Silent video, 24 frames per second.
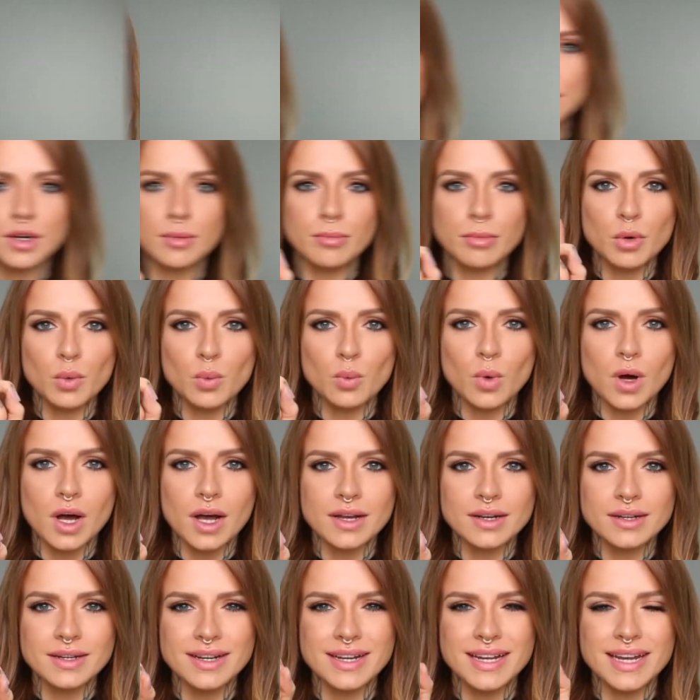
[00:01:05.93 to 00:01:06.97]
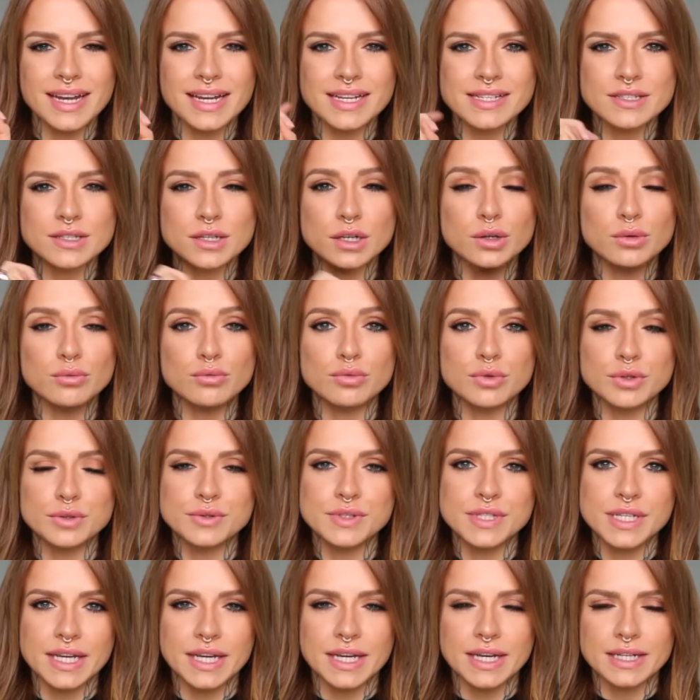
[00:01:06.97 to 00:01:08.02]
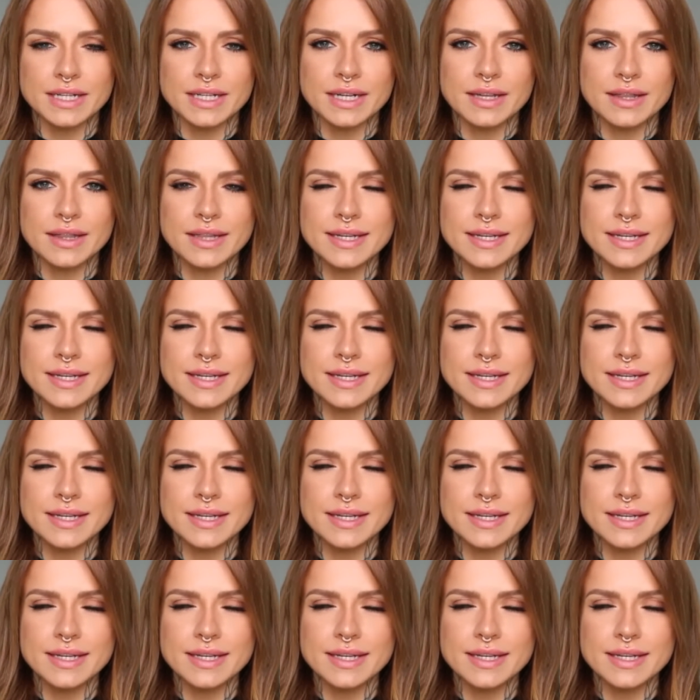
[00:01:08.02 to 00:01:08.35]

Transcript: So number one is routine.